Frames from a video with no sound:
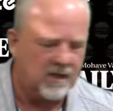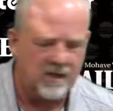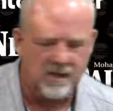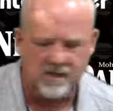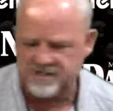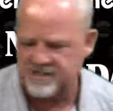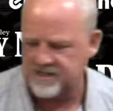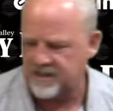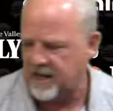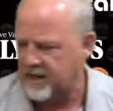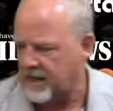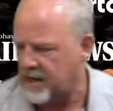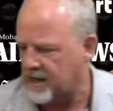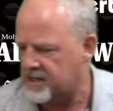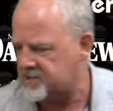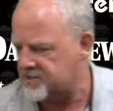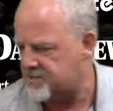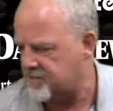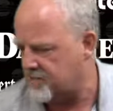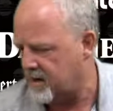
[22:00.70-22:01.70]
It's not
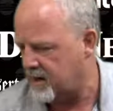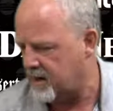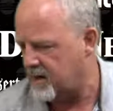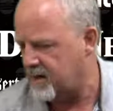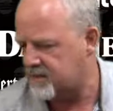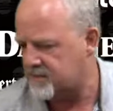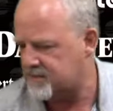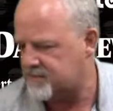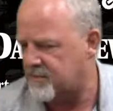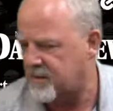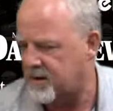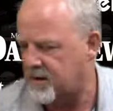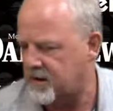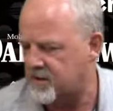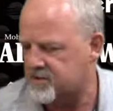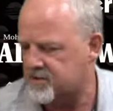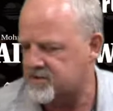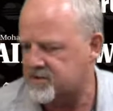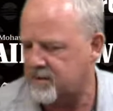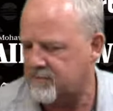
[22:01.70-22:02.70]
extra money, it's money,
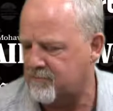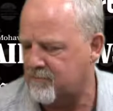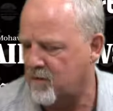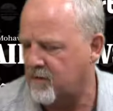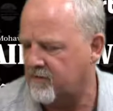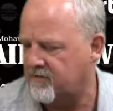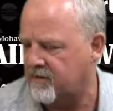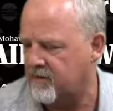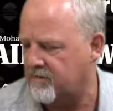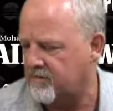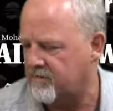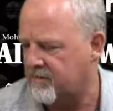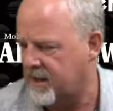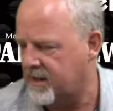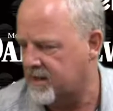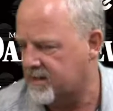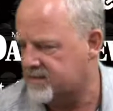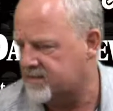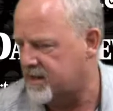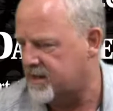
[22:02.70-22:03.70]
it's more of an
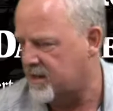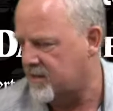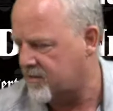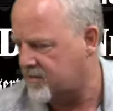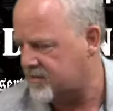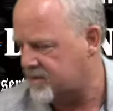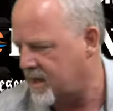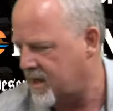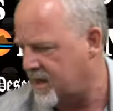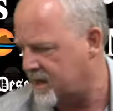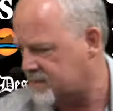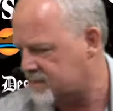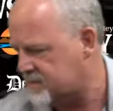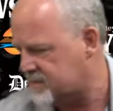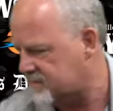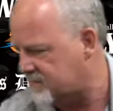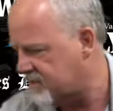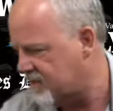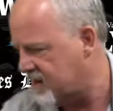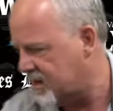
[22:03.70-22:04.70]
advance on your
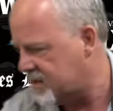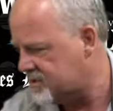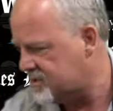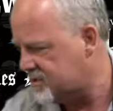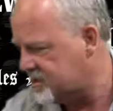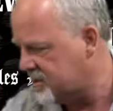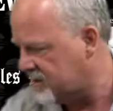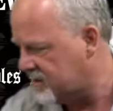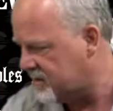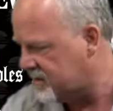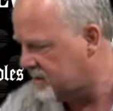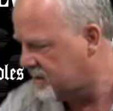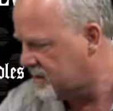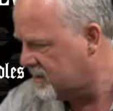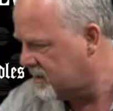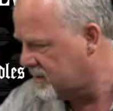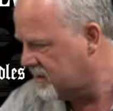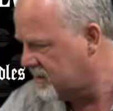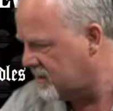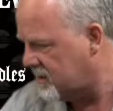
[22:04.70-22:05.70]
taxes for next year.
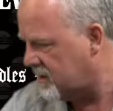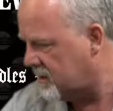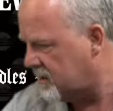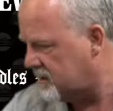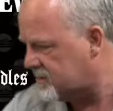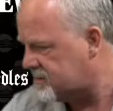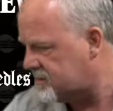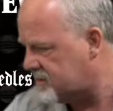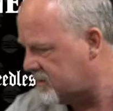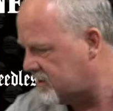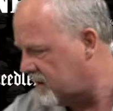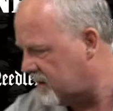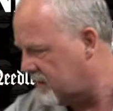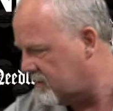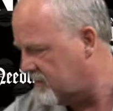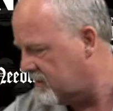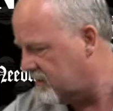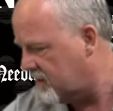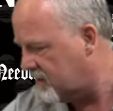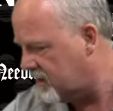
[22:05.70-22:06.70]
So I
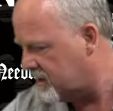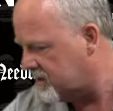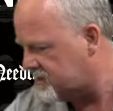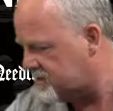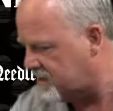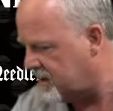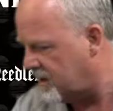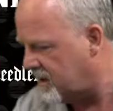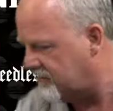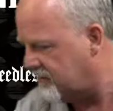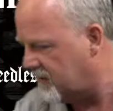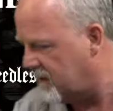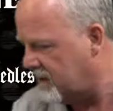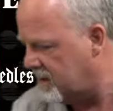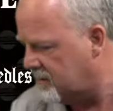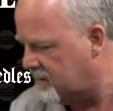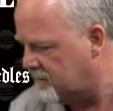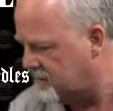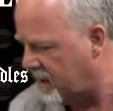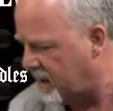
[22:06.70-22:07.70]
don't know that it's going to have
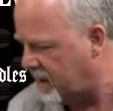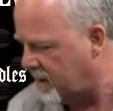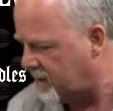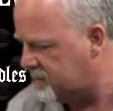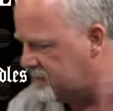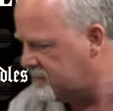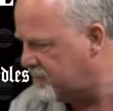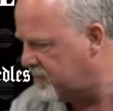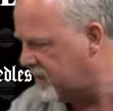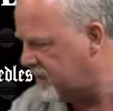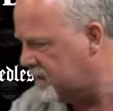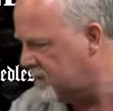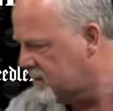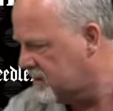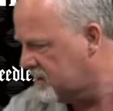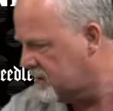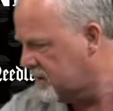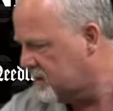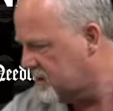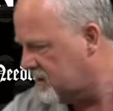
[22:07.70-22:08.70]
any impact, but
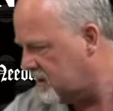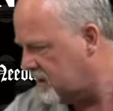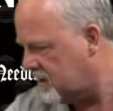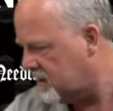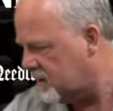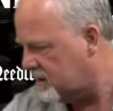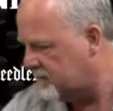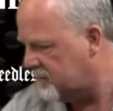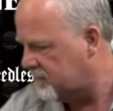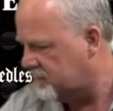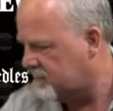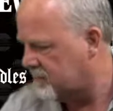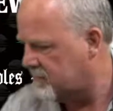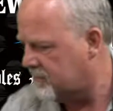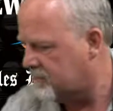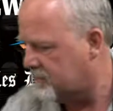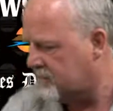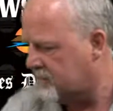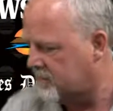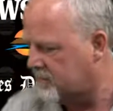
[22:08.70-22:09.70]

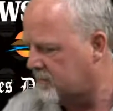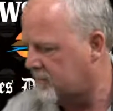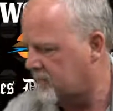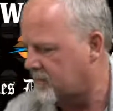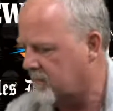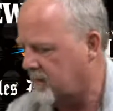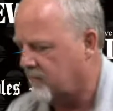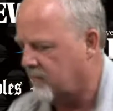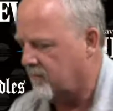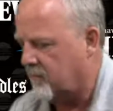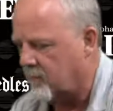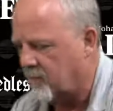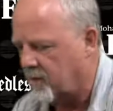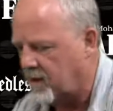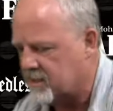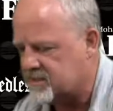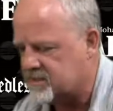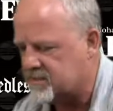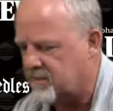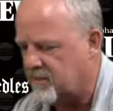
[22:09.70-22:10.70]
when we
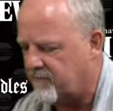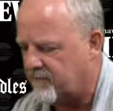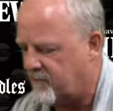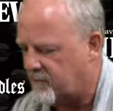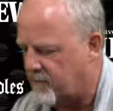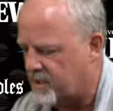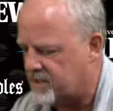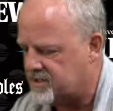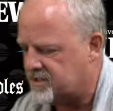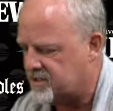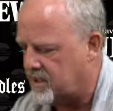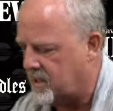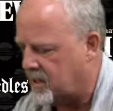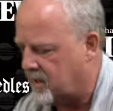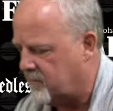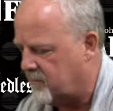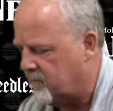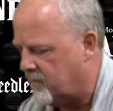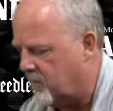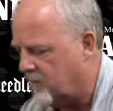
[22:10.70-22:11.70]
get some information
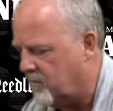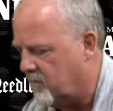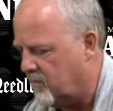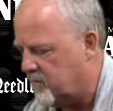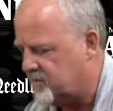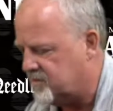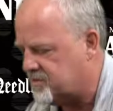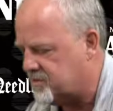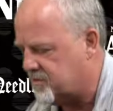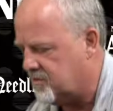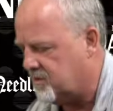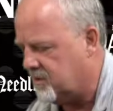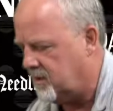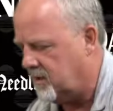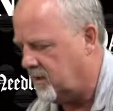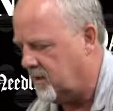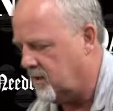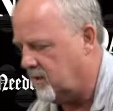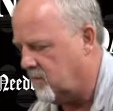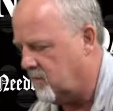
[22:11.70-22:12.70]
on it, we will
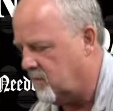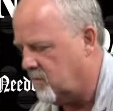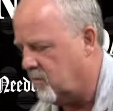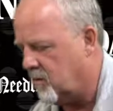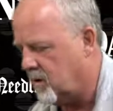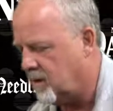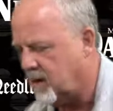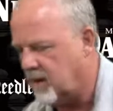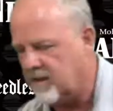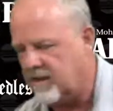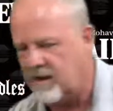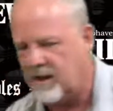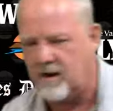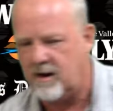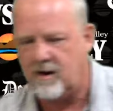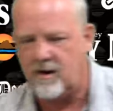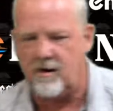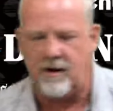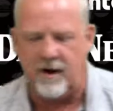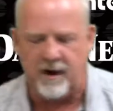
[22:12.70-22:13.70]
certainly work on
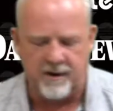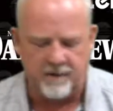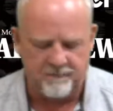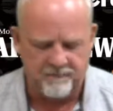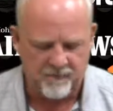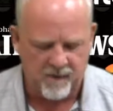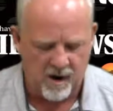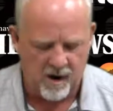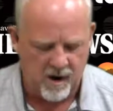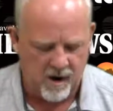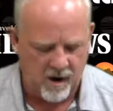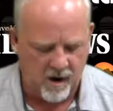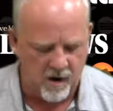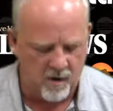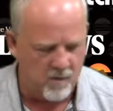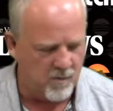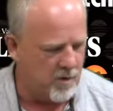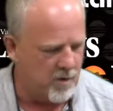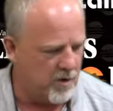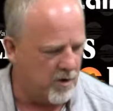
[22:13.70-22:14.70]
that. All right,
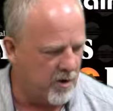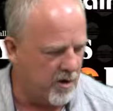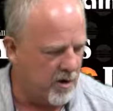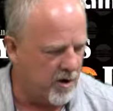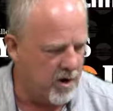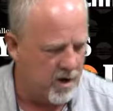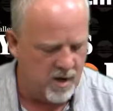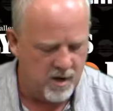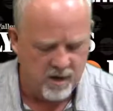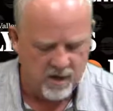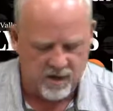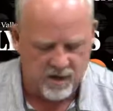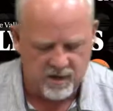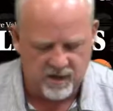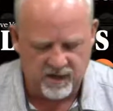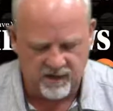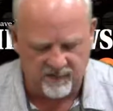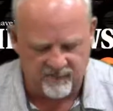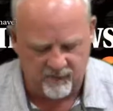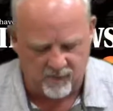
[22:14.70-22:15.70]
our
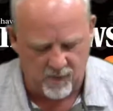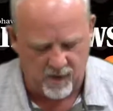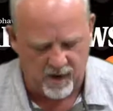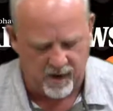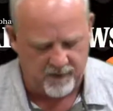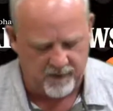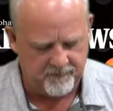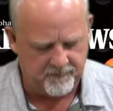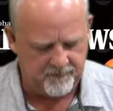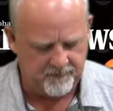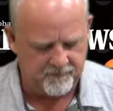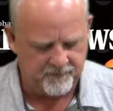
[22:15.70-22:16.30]
giveaway.